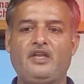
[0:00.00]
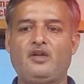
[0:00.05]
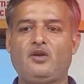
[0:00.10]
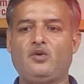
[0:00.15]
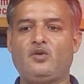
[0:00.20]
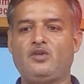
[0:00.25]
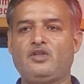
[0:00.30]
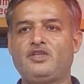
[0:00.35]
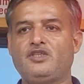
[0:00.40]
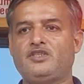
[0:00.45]
and
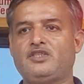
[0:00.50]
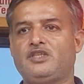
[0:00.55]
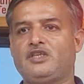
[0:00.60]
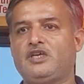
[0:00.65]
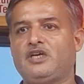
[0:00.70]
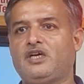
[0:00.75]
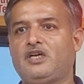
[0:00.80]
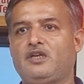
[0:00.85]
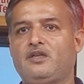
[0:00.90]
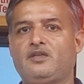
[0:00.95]
all these
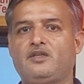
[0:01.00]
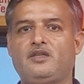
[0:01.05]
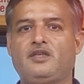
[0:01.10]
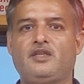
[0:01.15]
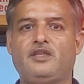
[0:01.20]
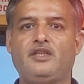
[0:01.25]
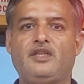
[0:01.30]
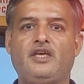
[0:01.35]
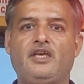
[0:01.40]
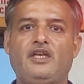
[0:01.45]
things are
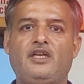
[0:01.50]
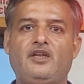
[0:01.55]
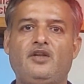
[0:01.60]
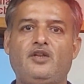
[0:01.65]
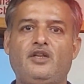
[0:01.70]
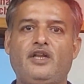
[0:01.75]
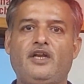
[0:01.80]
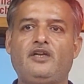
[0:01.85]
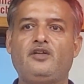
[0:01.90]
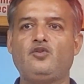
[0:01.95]

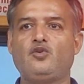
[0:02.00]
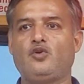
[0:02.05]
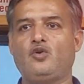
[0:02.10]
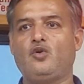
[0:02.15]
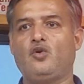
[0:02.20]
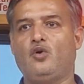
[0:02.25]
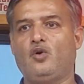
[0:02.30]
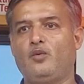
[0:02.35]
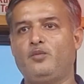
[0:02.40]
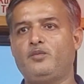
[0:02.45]
there at
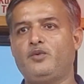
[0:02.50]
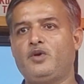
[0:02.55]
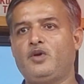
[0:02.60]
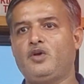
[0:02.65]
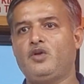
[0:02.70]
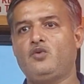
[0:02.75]
your home.